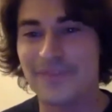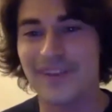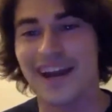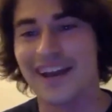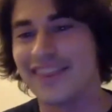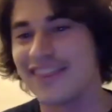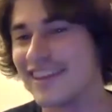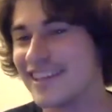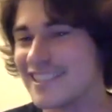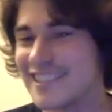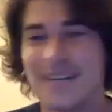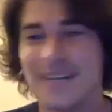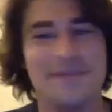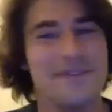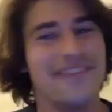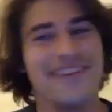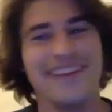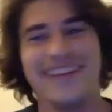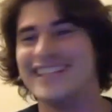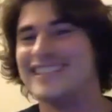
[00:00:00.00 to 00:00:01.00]
I think some
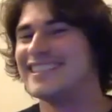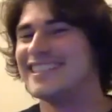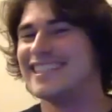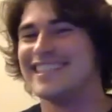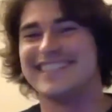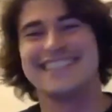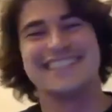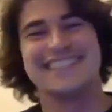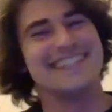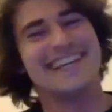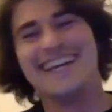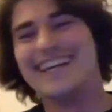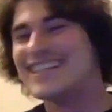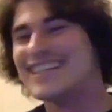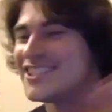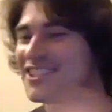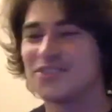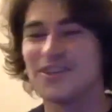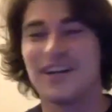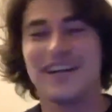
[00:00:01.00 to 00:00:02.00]
of it is just
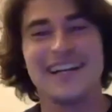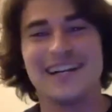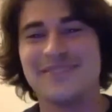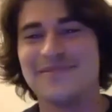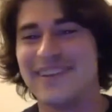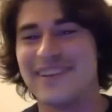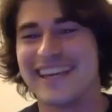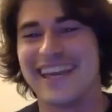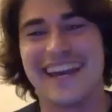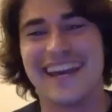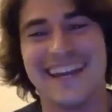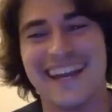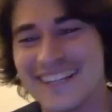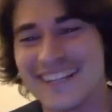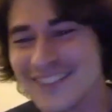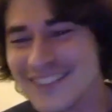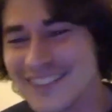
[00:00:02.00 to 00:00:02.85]
straight up, they can't handle it.